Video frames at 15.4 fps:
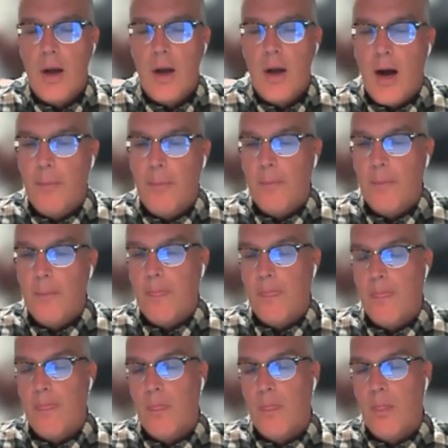
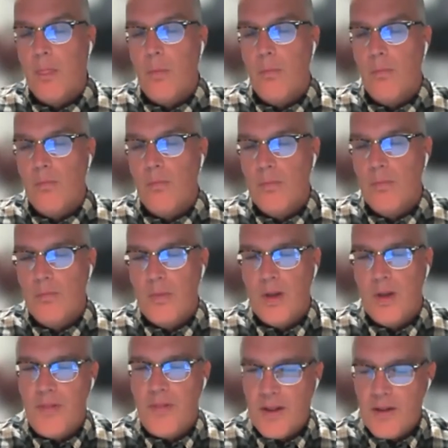
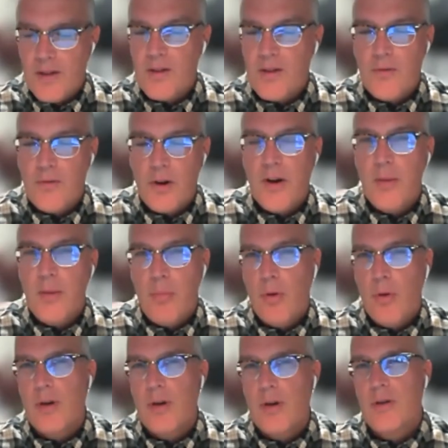I think this is very
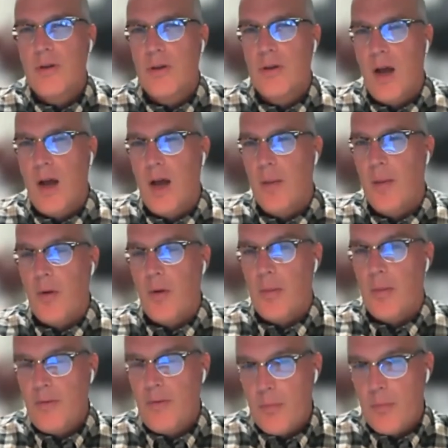important. I
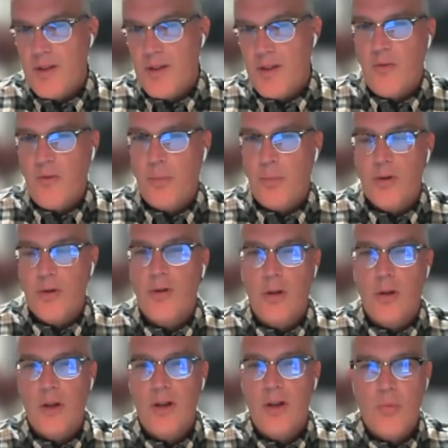mean, for myself
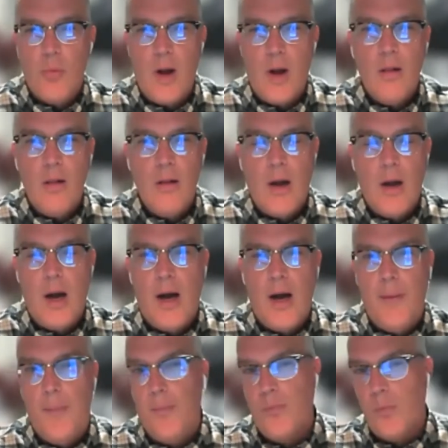personally as well,
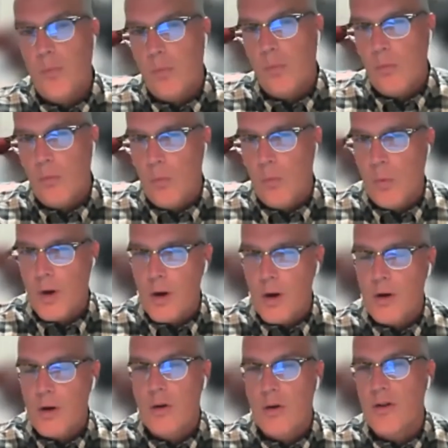when our
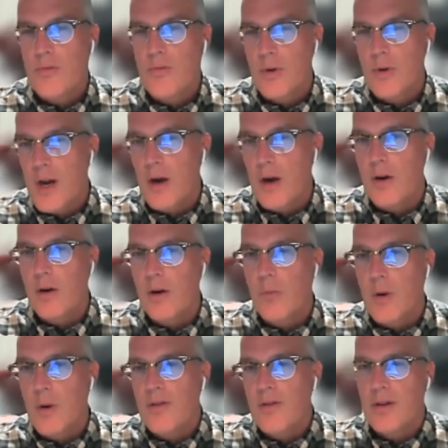girls were younger,
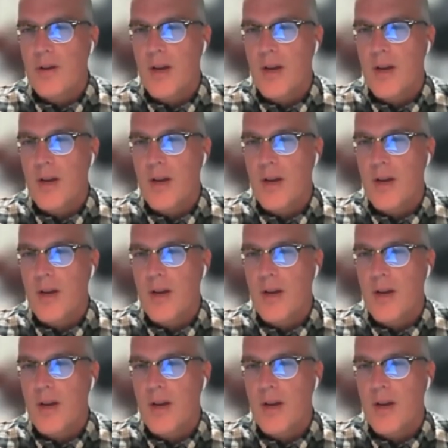we used to